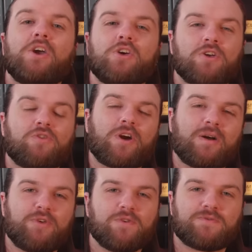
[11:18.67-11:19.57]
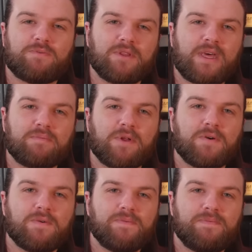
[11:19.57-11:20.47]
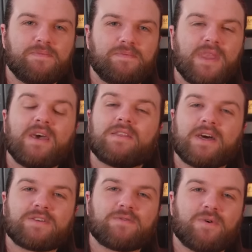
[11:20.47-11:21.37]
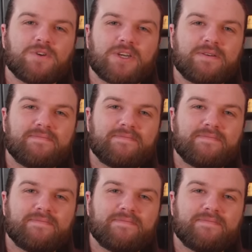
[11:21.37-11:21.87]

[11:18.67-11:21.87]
you can grab yours from the link below. Thanks for watching.